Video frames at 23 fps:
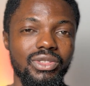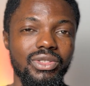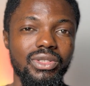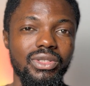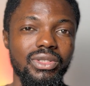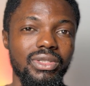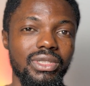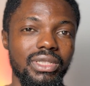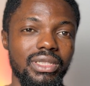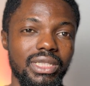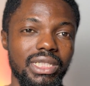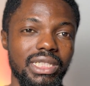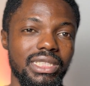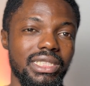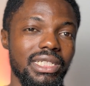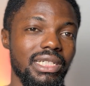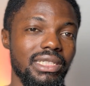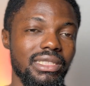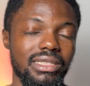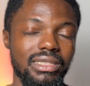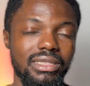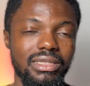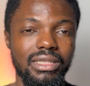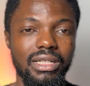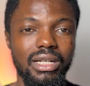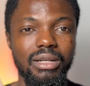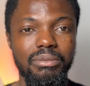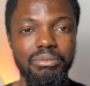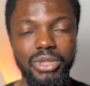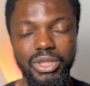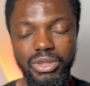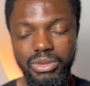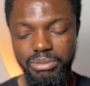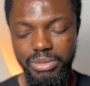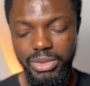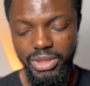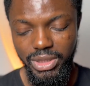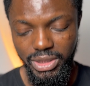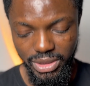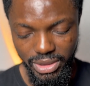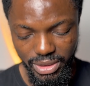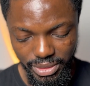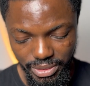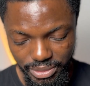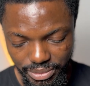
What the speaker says: or letters in our mailbox.